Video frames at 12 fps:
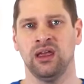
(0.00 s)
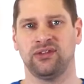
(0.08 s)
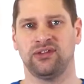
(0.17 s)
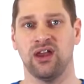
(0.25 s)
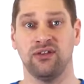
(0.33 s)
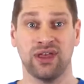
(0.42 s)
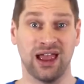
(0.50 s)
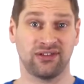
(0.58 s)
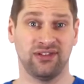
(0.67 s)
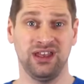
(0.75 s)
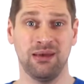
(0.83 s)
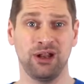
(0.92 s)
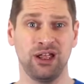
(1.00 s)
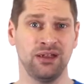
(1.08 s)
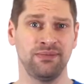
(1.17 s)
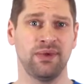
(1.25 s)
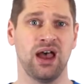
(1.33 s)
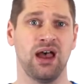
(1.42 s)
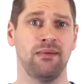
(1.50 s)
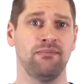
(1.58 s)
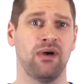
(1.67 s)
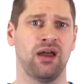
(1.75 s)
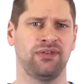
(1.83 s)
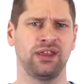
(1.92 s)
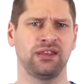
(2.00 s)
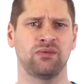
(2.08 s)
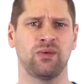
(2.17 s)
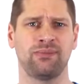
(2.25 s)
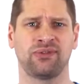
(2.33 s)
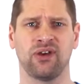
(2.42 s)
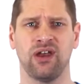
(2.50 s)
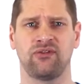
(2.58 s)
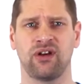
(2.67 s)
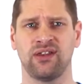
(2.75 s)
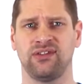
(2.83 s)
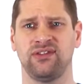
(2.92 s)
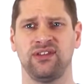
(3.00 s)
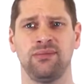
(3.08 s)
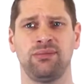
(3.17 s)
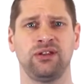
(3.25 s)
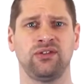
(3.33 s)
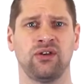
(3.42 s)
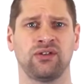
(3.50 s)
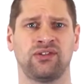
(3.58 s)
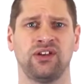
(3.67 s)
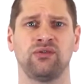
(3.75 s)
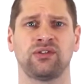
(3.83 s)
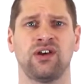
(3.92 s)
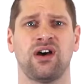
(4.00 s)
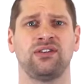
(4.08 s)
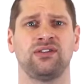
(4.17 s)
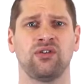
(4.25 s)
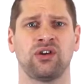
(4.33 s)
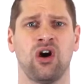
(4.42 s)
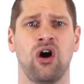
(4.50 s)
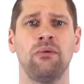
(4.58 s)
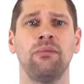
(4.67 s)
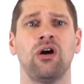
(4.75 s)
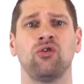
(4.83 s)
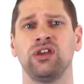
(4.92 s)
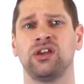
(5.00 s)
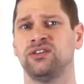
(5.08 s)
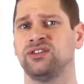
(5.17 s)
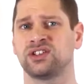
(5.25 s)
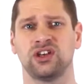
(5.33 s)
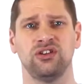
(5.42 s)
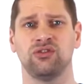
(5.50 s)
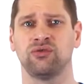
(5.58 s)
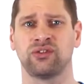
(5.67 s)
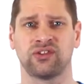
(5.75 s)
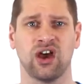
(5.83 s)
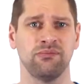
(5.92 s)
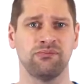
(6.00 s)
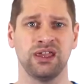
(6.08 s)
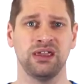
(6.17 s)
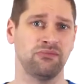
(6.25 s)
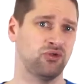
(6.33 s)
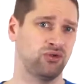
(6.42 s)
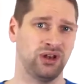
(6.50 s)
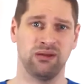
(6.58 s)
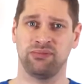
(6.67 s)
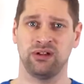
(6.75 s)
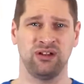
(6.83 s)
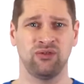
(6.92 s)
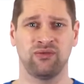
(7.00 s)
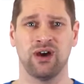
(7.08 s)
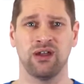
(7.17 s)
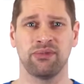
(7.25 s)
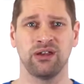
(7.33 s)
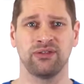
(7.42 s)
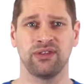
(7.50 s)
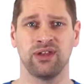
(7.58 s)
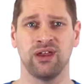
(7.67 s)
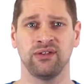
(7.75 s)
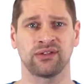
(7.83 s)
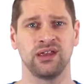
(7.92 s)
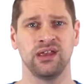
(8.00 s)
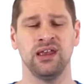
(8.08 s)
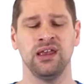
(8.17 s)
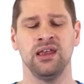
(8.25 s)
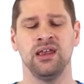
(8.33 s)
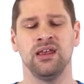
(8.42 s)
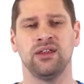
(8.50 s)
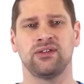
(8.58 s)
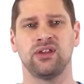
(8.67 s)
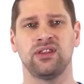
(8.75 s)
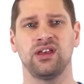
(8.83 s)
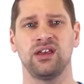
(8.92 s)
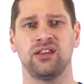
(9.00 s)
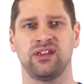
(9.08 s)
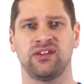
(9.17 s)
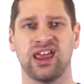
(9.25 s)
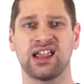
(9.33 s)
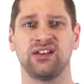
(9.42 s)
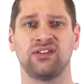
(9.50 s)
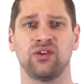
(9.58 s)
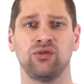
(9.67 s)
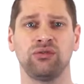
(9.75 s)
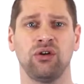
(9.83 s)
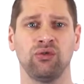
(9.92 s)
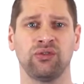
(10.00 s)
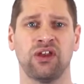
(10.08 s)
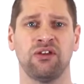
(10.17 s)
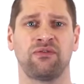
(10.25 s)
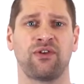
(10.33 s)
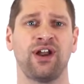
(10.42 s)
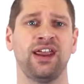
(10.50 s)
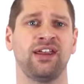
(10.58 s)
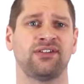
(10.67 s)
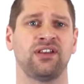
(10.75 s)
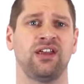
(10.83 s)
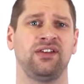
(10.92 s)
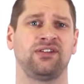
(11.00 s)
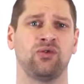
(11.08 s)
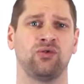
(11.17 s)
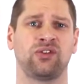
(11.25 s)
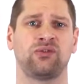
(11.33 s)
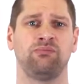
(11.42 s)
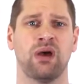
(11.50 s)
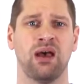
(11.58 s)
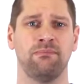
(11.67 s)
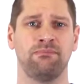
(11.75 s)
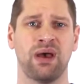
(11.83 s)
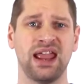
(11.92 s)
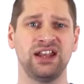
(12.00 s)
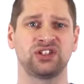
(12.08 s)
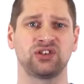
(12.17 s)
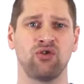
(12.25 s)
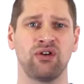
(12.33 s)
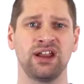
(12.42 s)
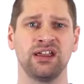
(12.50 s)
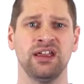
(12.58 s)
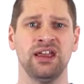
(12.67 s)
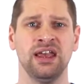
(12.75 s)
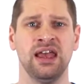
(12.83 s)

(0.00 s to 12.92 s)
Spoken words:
So that's Nibbler. I think the website address is nibbler.silktide.com, or you can just Google Sitebeam or Nibbler and you'll find both of those. So the second tool, also free, is called page scoring.